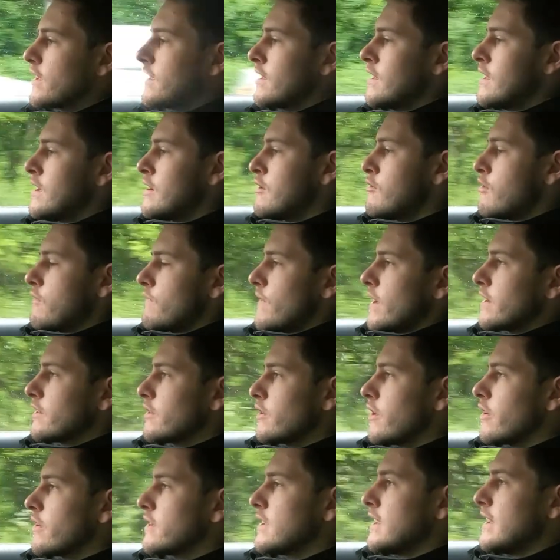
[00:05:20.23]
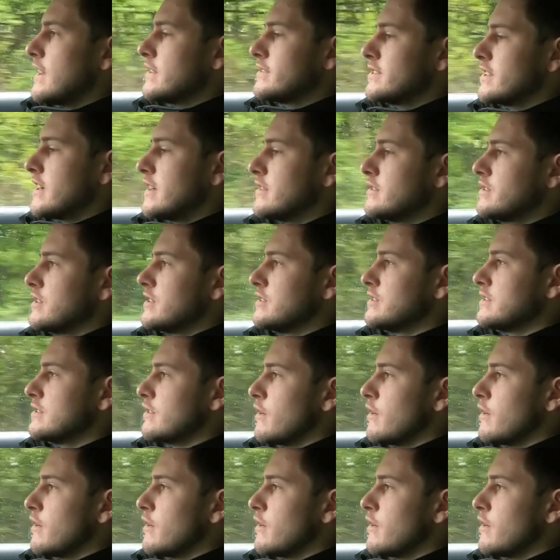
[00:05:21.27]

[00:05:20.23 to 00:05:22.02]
We've then got our gear changes,